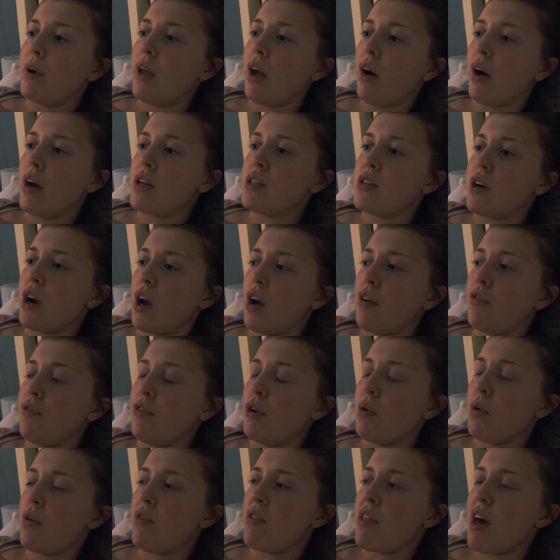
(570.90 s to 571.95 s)
yeah, I took a
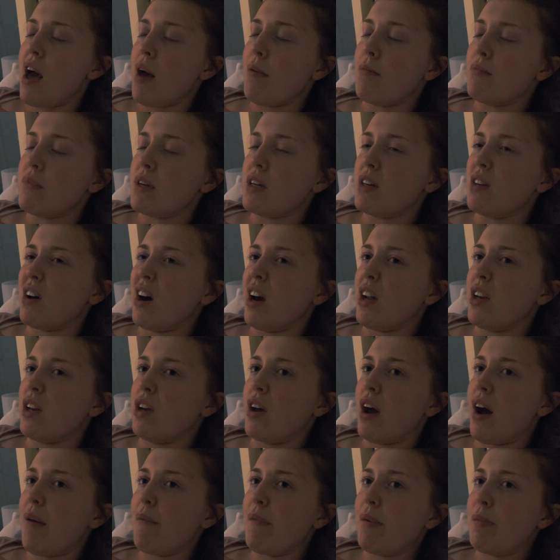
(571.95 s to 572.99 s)
few of them, didn't I, and
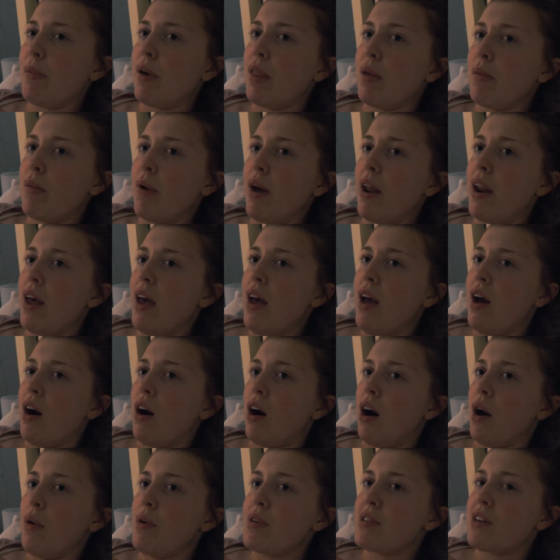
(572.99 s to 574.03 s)
you helped me put them in.
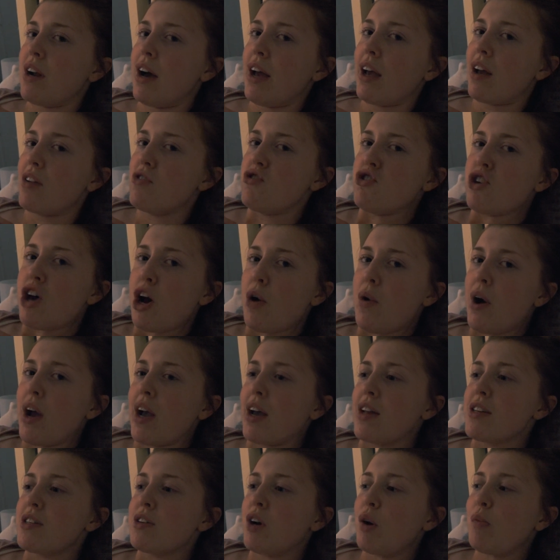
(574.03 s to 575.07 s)
I was like, no, I
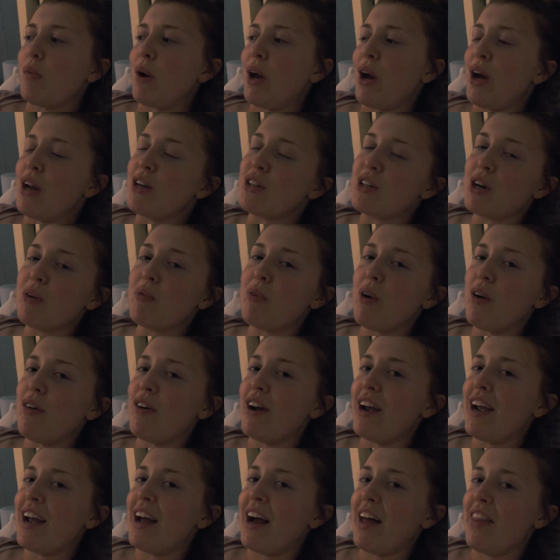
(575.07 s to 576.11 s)
can do it on my own, don't
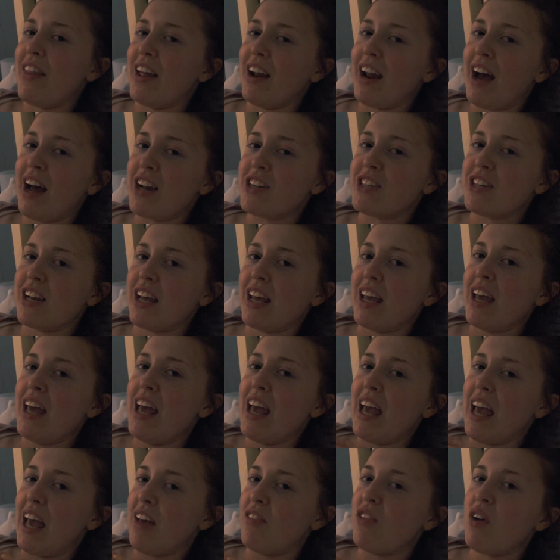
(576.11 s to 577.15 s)
worry. And then actually,
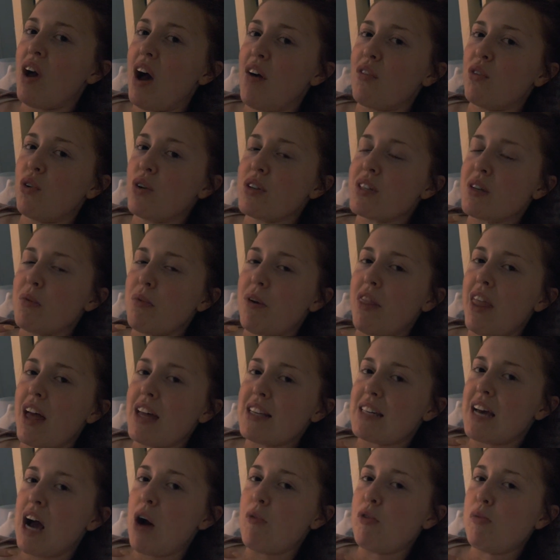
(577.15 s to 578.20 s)
if you have got someone
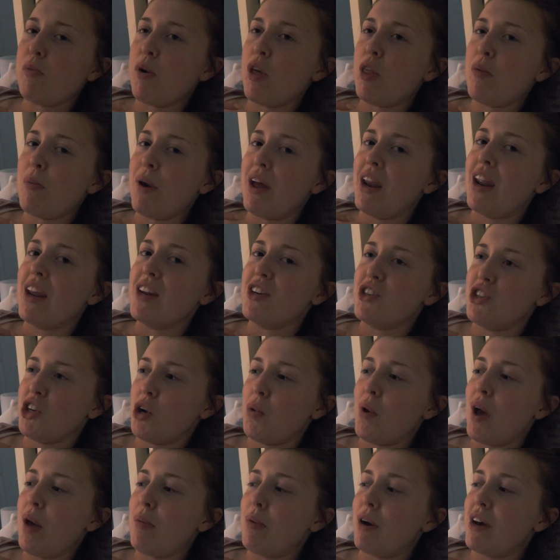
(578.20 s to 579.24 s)
there to help you put them in,
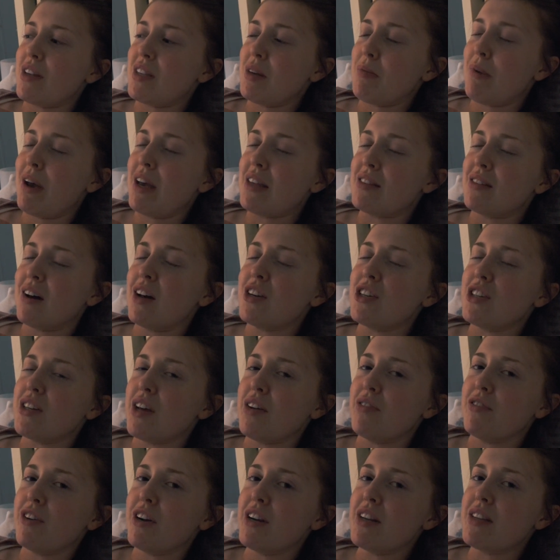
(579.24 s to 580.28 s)
do it, because it makes such a
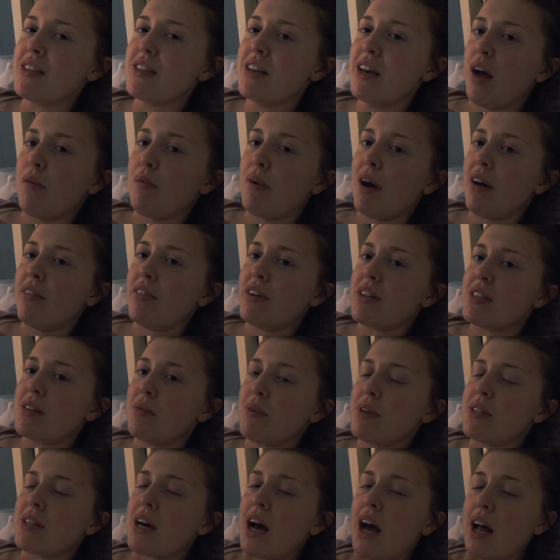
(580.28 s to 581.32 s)
difference, having
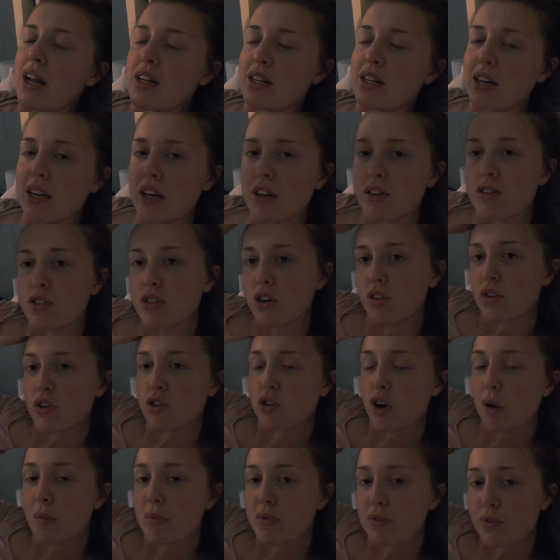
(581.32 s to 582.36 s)
someone to actually just do the
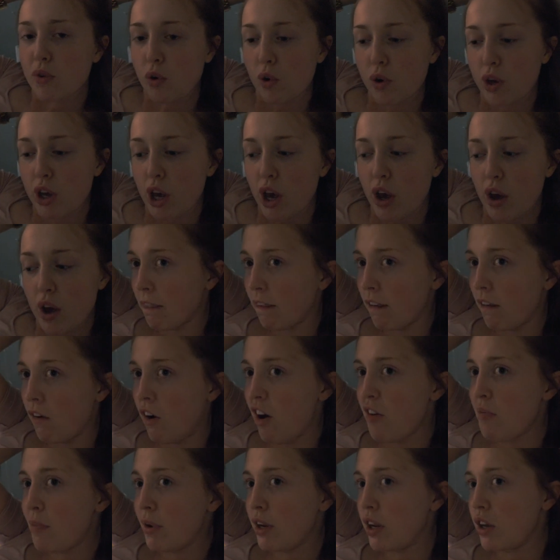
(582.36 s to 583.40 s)
drops for you.
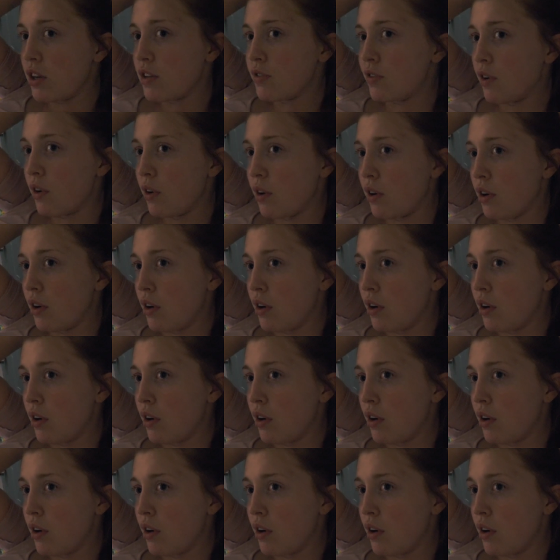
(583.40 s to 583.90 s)
I've been useful.